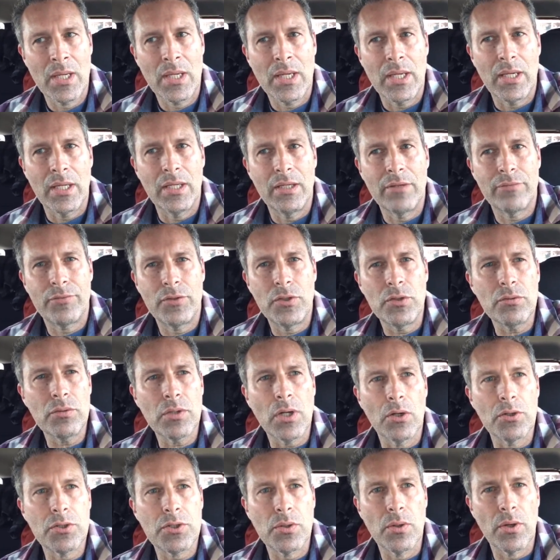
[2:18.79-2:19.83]
If you go
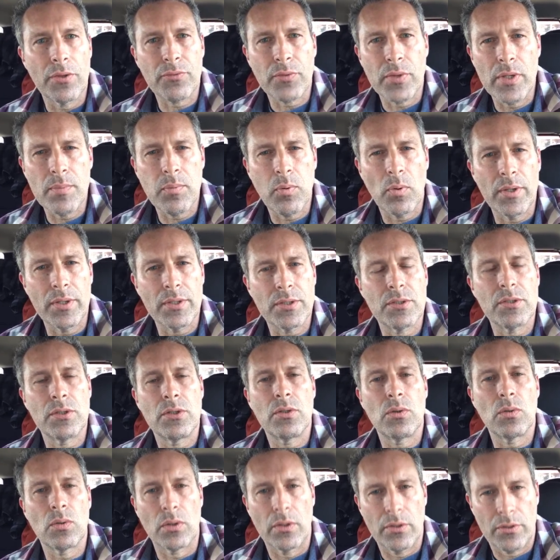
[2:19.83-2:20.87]
to a 3.2
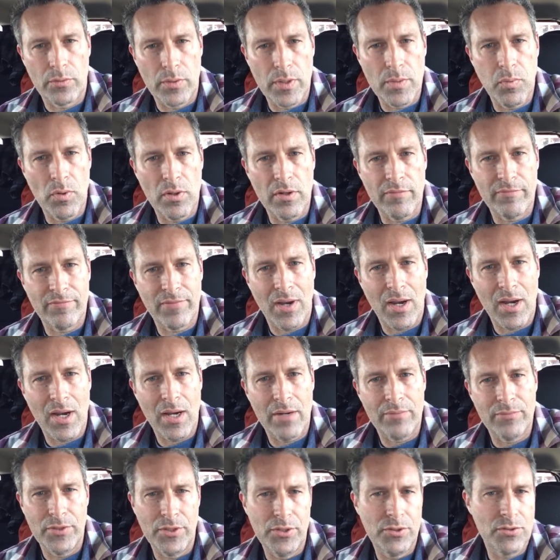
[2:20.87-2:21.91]
or a 3.5, or
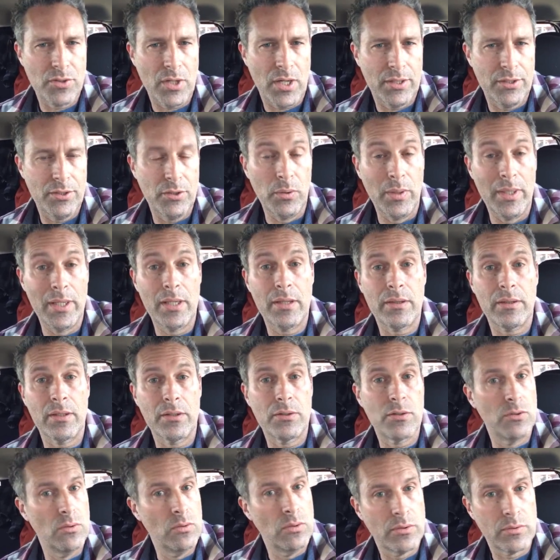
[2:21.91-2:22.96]
you try to do anything
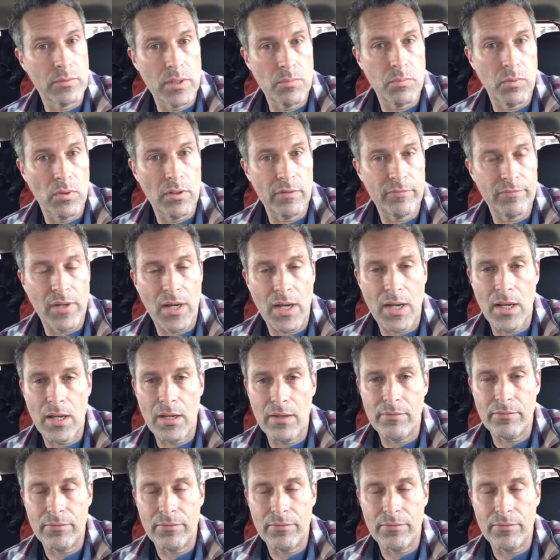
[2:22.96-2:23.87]
to a 3.5